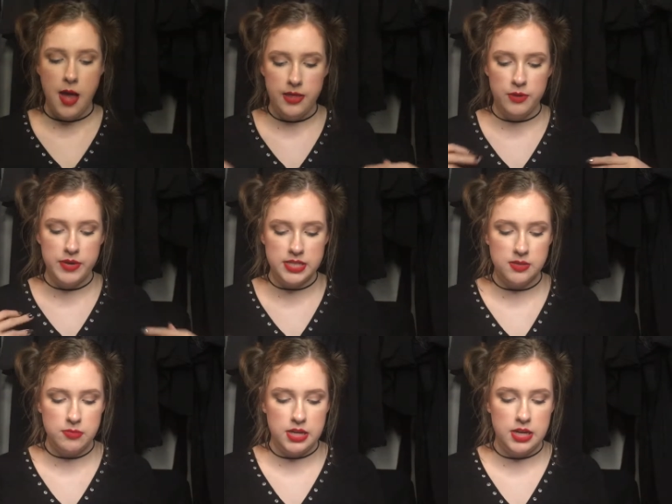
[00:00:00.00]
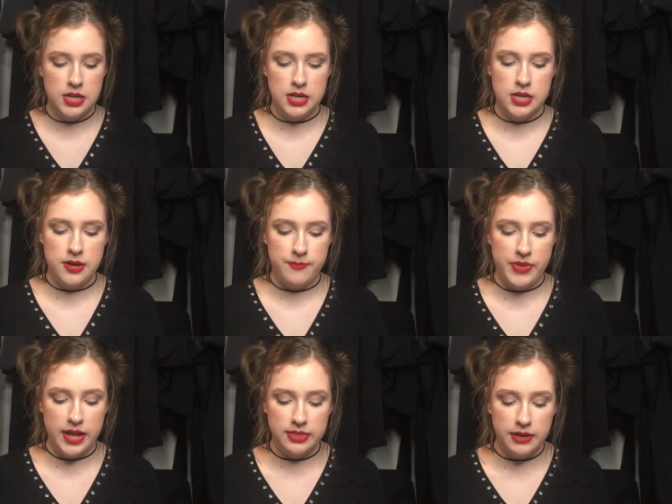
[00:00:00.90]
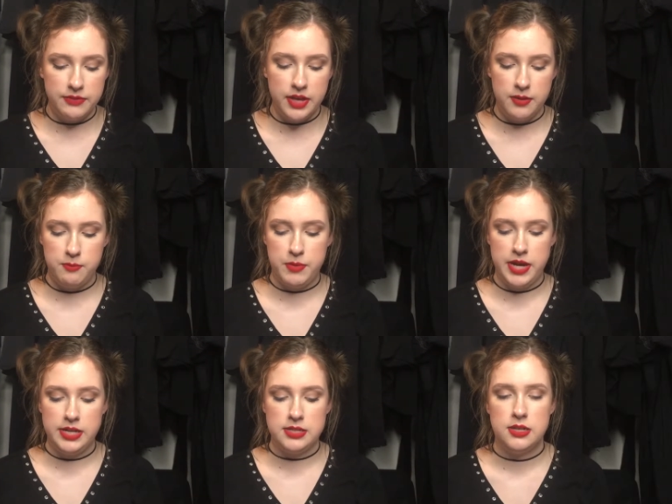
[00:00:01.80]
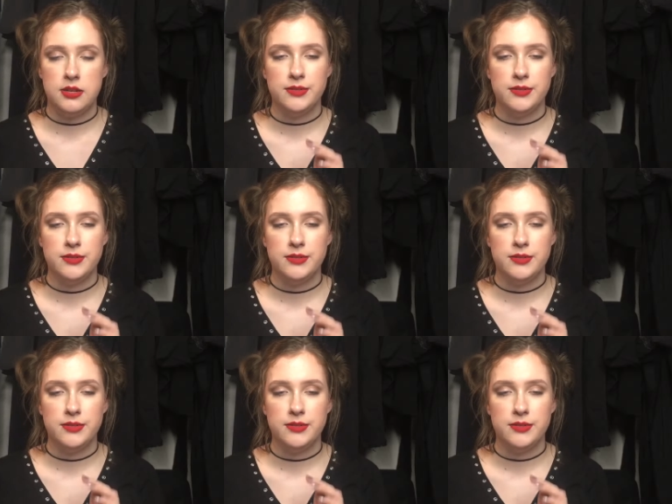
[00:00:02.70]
And the reason being, I love them, but